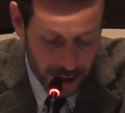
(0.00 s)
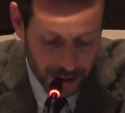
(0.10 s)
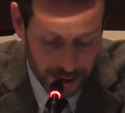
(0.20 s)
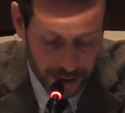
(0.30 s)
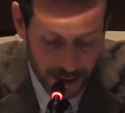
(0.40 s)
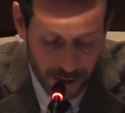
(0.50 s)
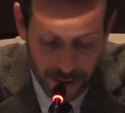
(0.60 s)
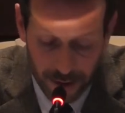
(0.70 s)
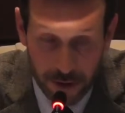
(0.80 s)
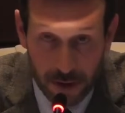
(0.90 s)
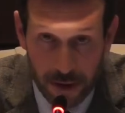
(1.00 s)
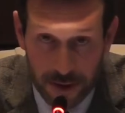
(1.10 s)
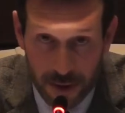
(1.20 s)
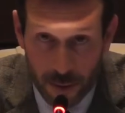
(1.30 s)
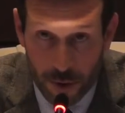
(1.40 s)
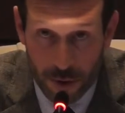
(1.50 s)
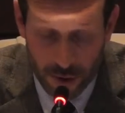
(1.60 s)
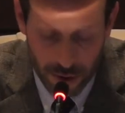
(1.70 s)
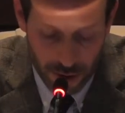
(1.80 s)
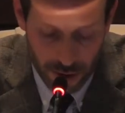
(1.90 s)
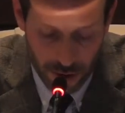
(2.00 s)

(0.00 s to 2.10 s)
Neither Luxembourg